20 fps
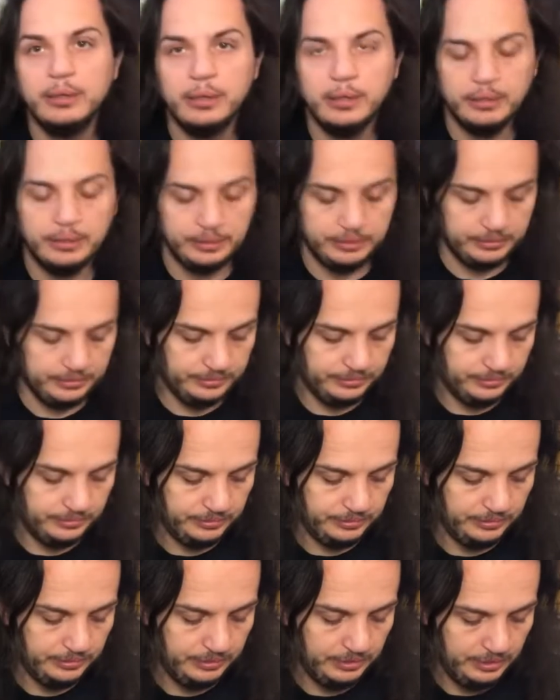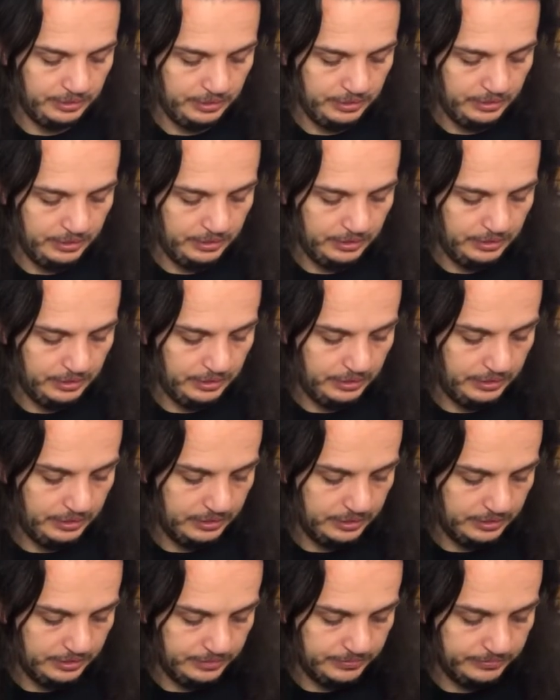
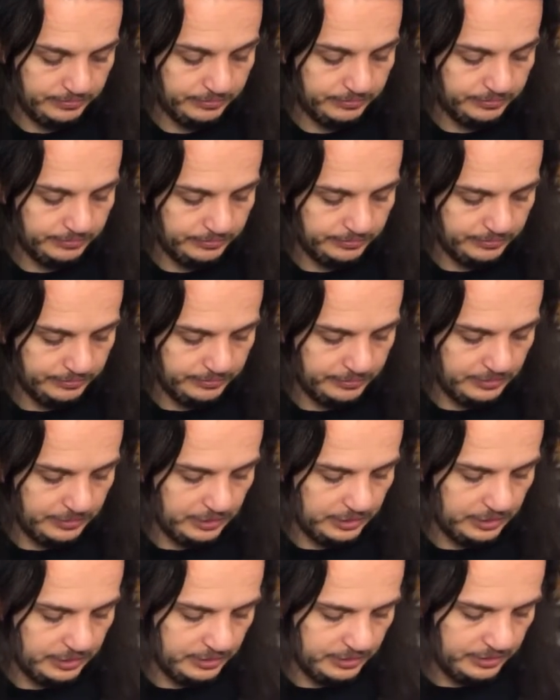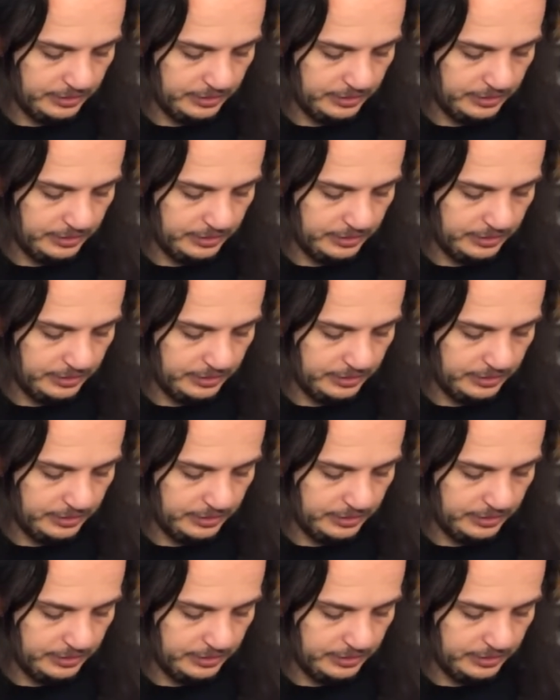No words are spoken by the person on screen.